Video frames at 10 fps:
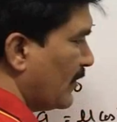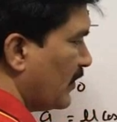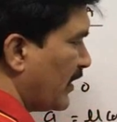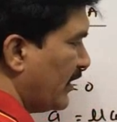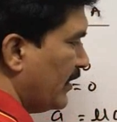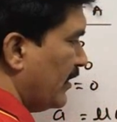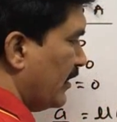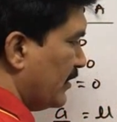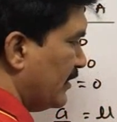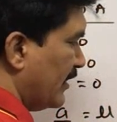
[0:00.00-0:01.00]
okay.
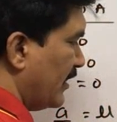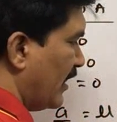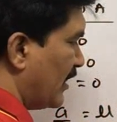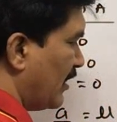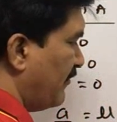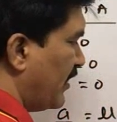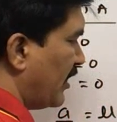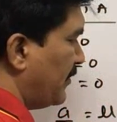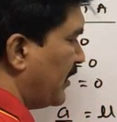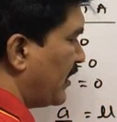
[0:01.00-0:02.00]
Then delta v
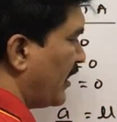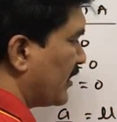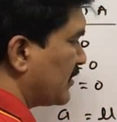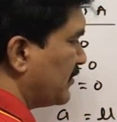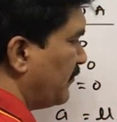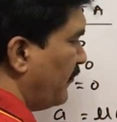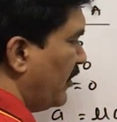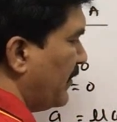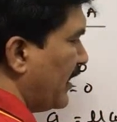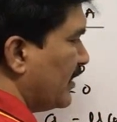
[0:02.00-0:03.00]
can be written as
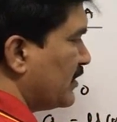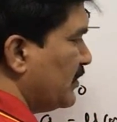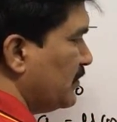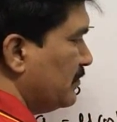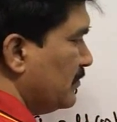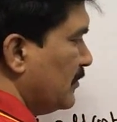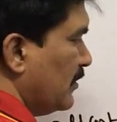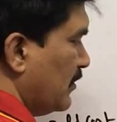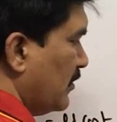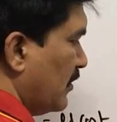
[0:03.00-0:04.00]
v minus u,
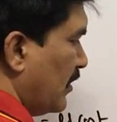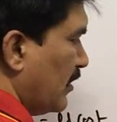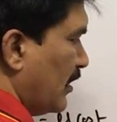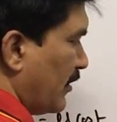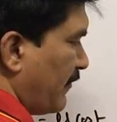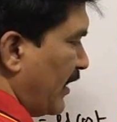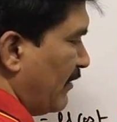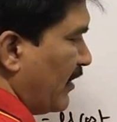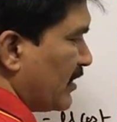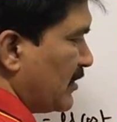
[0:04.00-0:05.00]
or
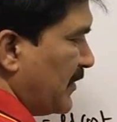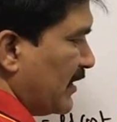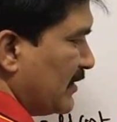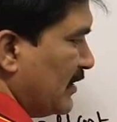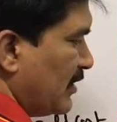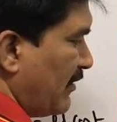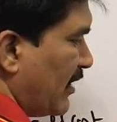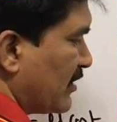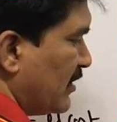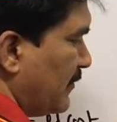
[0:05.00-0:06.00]
final velocity minus initial
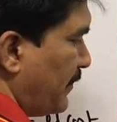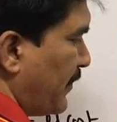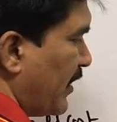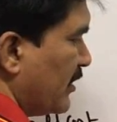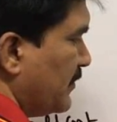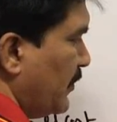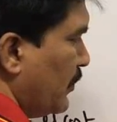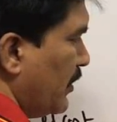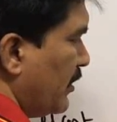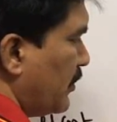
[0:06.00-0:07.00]
velocity, that is
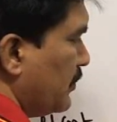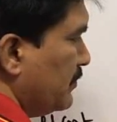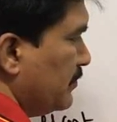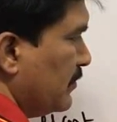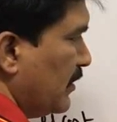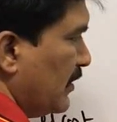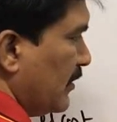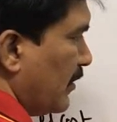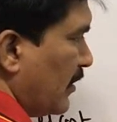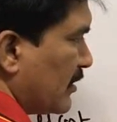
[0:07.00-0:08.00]
mu into,
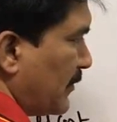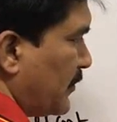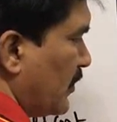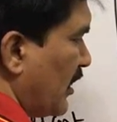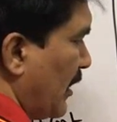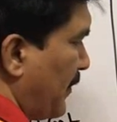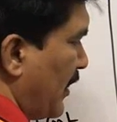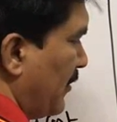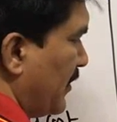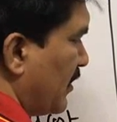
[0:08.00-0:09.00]
substituting
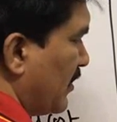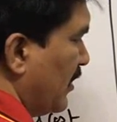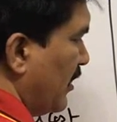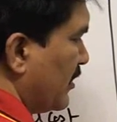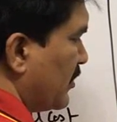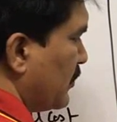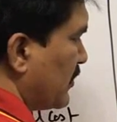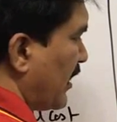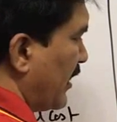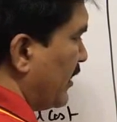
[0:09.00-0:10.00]
upper limit leads to
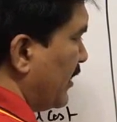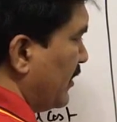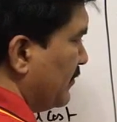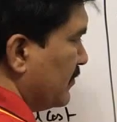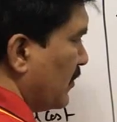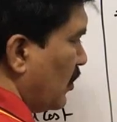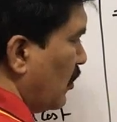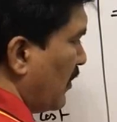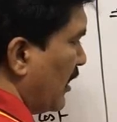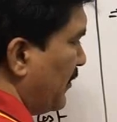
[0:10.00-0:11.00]
sin t,
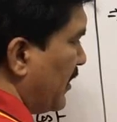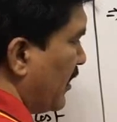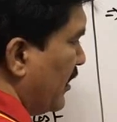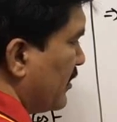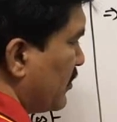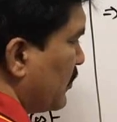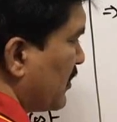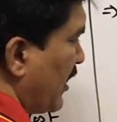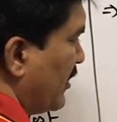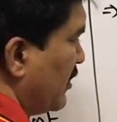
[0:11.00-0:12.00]
lower limit leads to
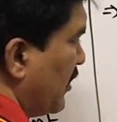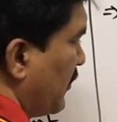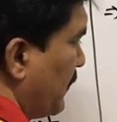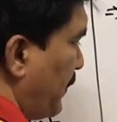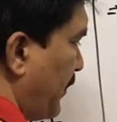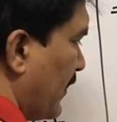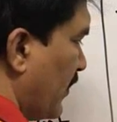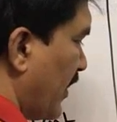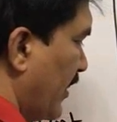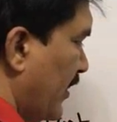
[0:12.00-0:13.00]
sin 0,
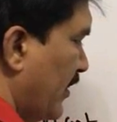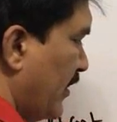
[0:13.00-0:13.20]
okay.